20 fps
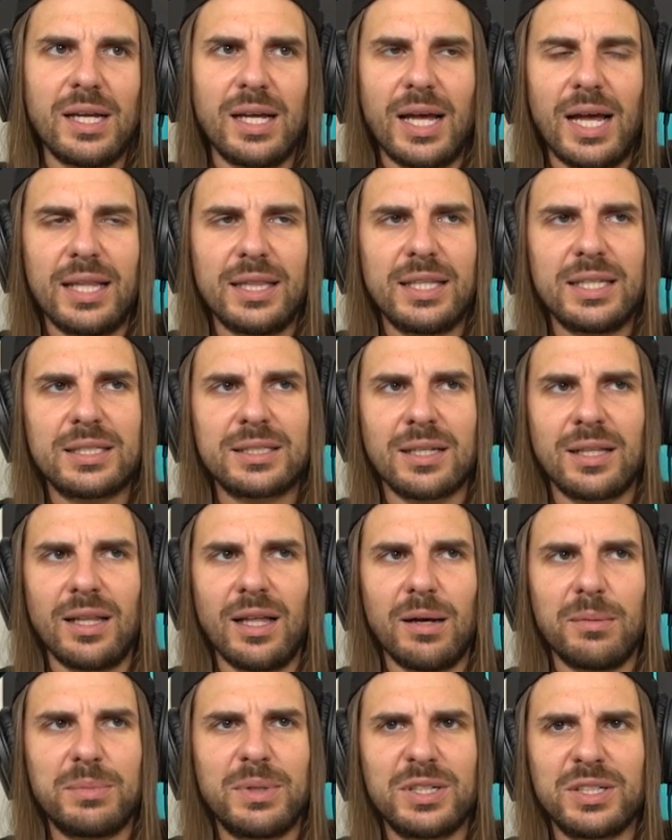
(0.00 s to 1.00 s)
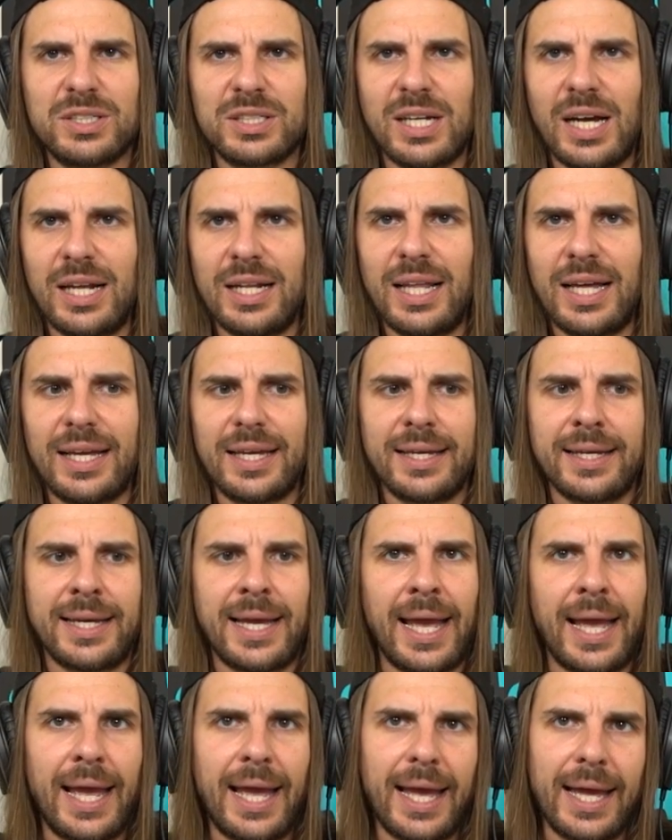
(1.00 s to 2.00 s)
And this club, they just got like
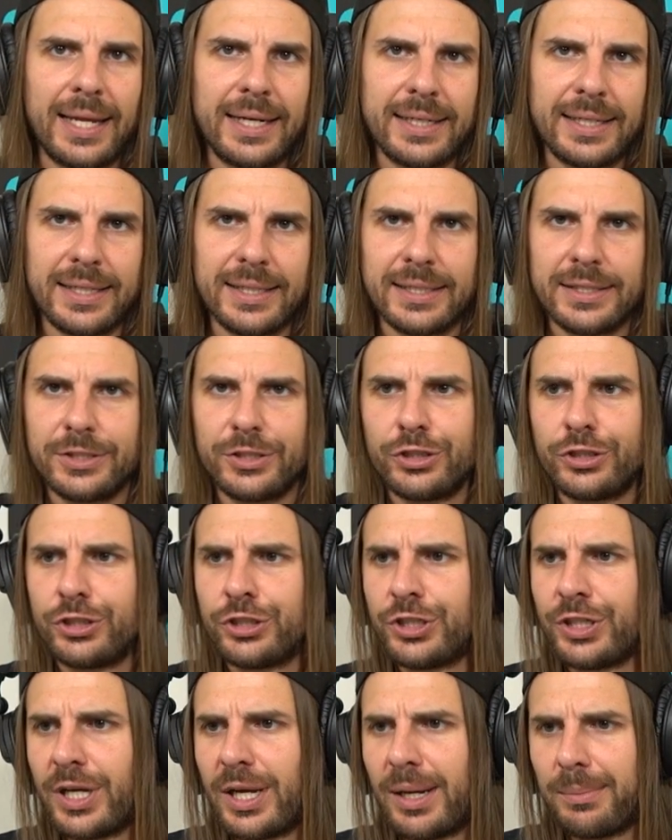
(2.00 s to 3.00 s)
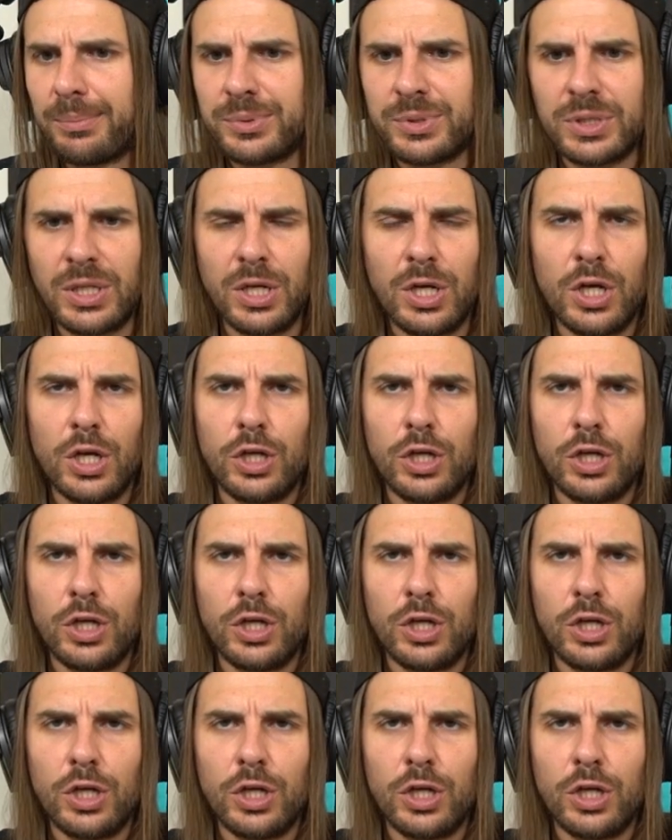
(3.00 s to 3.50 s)
candy, chips.